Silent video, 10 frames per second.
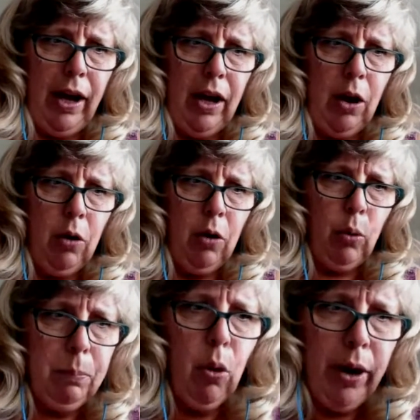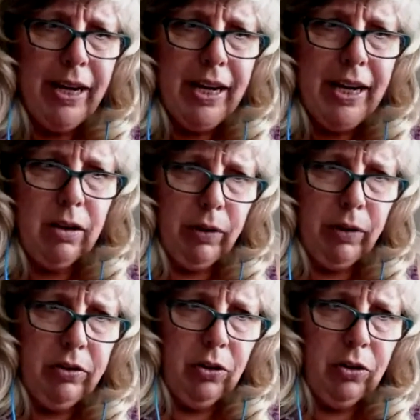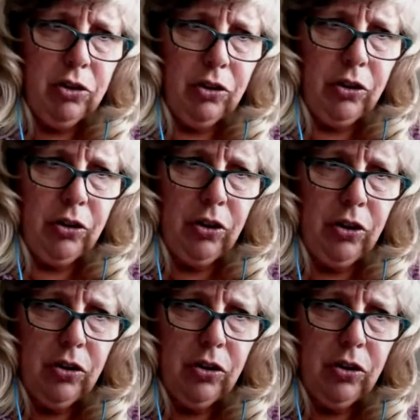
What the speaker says: at what point can a researcher,